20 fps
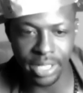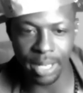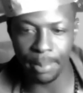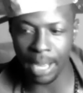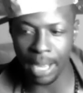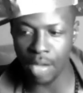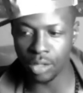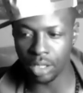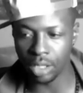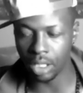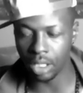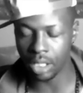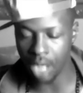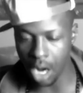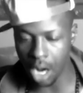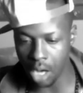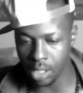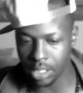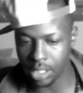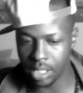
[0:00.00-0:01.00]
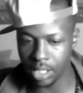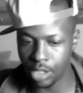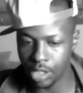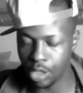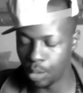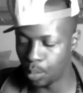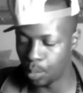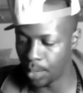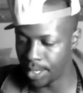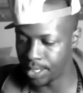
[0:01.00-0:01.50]
about the car
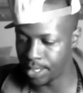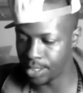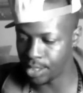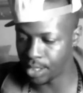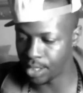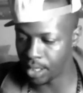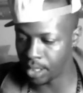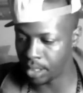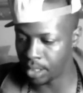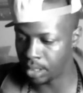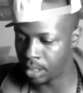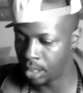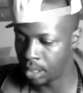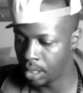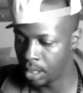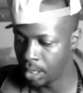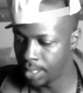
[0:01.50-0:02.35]
situation.